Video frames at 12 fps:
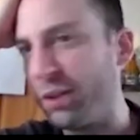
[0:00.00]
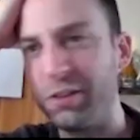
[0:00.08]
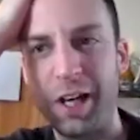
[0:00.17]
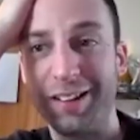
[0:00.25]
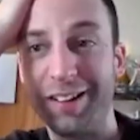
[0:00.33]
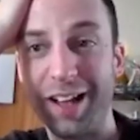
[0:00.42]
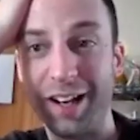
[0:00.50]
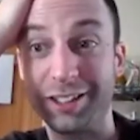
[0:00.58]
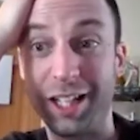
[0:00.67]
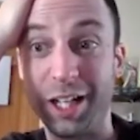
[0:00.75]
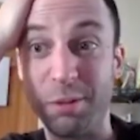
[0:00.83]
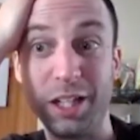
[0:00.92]
not a lot of
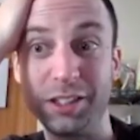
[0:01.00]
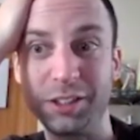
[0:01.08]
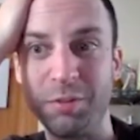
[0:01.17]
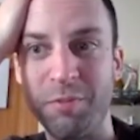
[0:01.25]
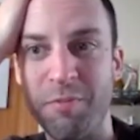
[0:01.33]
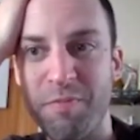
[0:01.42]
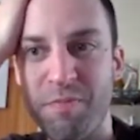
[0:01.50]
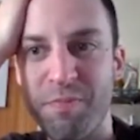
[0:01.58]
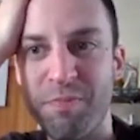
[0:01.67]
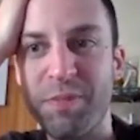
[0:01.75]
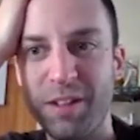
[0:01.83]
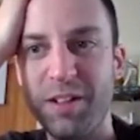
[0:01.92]
cytoplasm right.
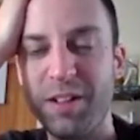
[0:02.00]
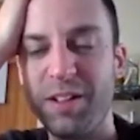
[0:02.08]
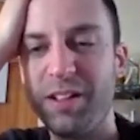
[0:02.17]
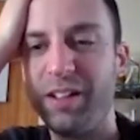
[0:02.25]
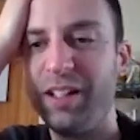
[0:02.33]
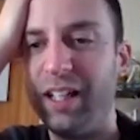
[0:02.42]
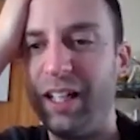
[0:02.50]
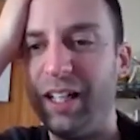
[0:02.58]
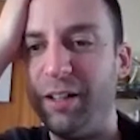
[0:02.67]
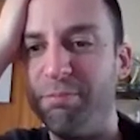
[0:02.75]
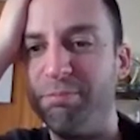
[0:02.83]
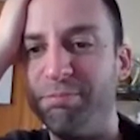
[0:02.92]

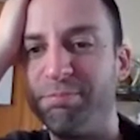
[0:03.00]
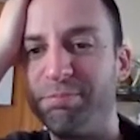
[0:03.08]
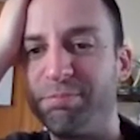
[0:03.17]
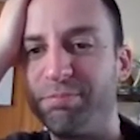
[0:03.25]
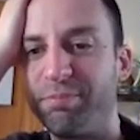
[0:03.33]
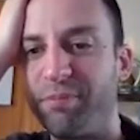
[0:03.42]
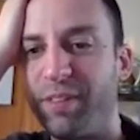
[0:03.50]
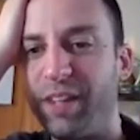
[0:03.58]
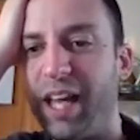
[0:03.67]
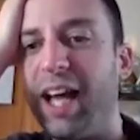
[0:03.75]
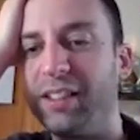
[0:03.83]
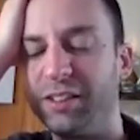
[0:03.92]
um
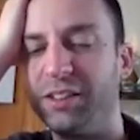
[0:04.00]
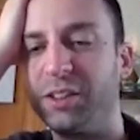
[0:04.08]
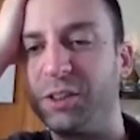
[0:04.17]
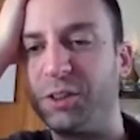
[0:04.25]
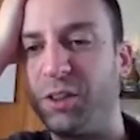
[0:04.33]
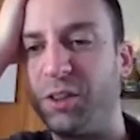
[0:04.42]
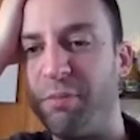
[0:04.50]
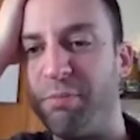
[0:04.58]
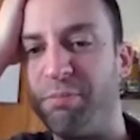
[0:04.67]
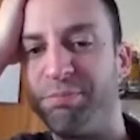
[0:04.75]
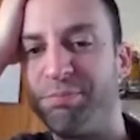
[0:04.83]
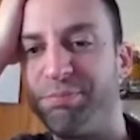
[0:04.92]
that is extreme
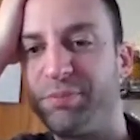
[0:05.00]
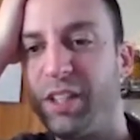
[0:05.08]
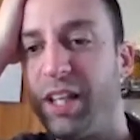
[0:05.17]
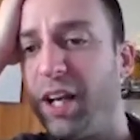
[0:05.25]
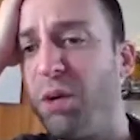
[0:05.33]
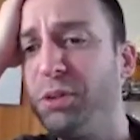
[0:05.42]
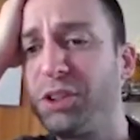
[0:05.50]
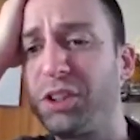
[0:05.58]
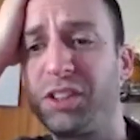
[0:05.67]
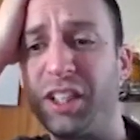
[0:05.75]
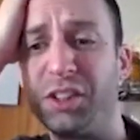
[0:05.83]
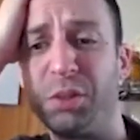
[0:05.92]
it almost looks
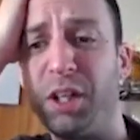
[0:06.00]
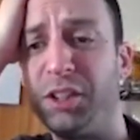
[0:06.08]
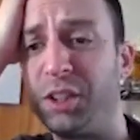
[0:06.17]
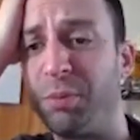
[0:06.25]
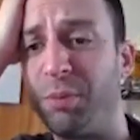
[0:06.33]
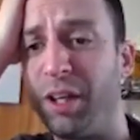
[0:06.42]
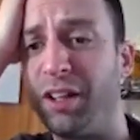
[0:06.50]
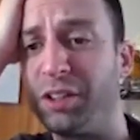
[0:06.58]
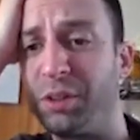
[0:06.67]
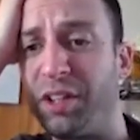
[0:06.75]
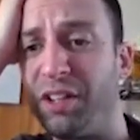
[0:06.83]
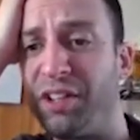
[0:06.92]
like a smudge, to be honest
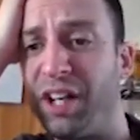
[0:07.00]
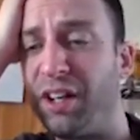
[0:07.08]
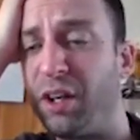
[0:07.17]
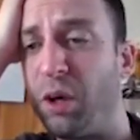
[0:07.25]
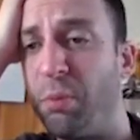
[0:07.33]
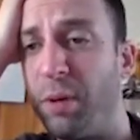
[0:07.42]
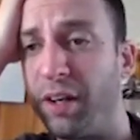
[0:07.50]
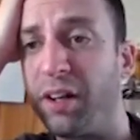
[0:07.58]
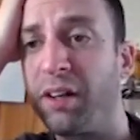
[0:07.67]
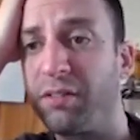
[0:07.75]
with you. If I didn't know better,